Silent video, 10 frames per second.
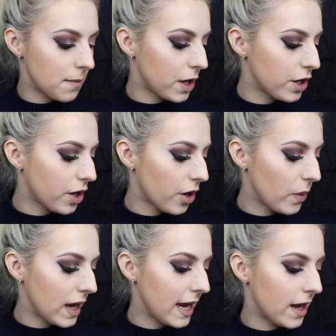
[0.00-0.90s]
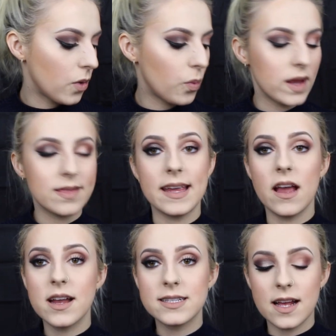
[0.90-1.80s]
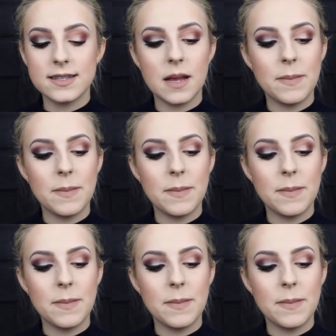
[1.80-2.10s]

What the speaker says: I'm going to go in with the Anastasia